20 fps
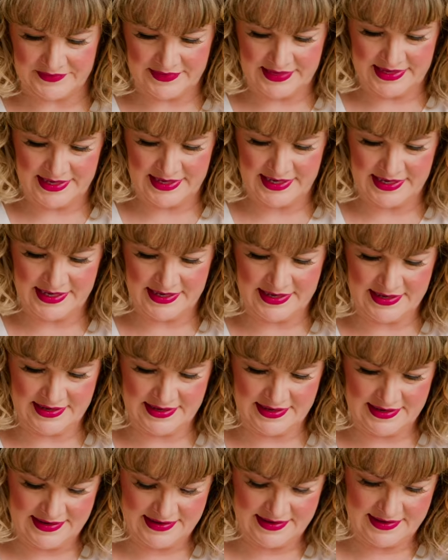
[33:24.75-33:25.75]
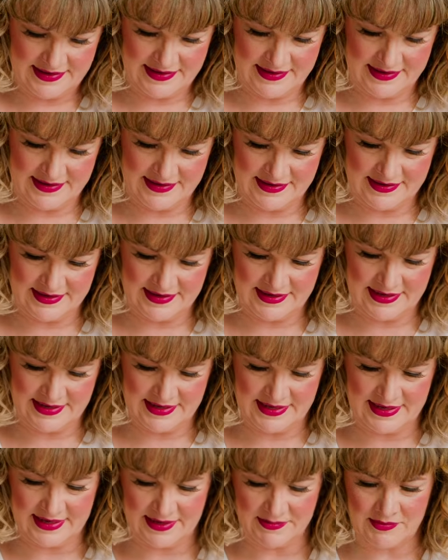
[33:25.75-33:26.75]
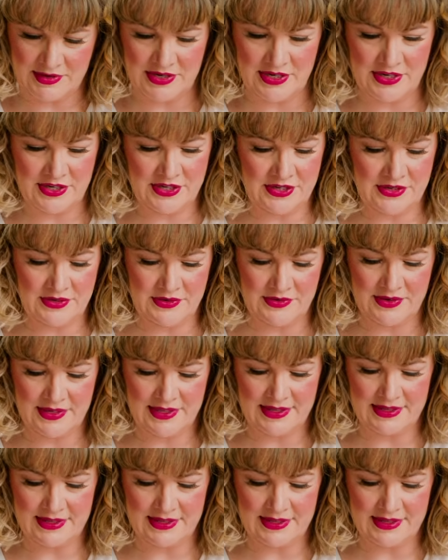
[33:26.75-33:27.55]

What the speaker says: Okay, and then I'm going to do